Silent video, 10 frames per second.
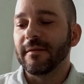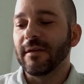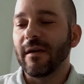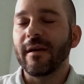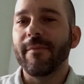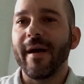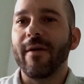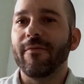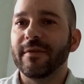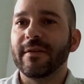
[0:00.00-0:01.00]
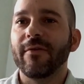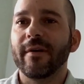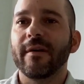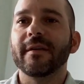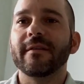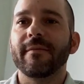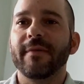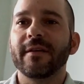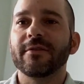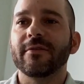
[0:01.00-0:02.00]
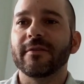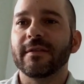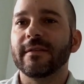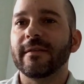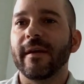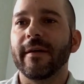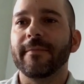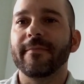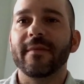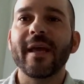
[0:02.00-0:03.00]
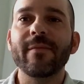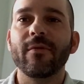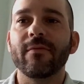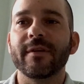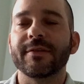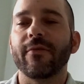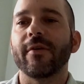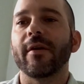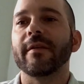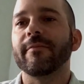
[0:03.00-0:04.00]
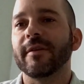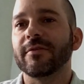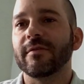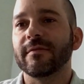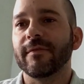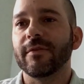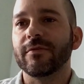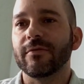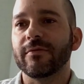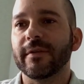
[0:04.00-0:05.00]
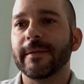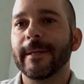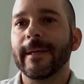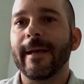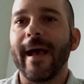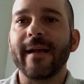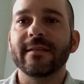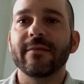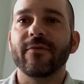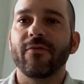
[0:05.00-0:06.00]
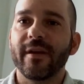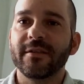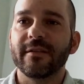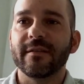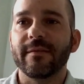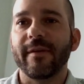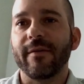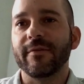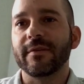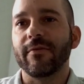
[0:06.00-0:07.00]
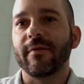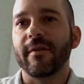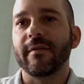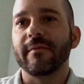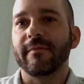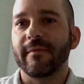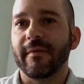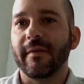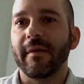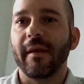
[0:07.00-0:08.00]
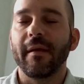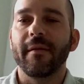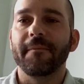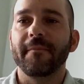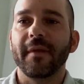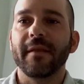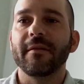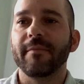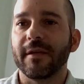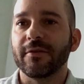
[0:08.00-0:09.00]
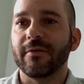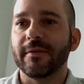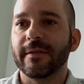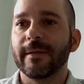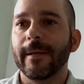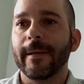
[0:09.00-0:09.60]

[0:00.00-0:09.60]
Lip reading: Talk about what's going on in the pictures. Label what's going on in the pictures for your children. Ask them questions about what's going on in the pictures.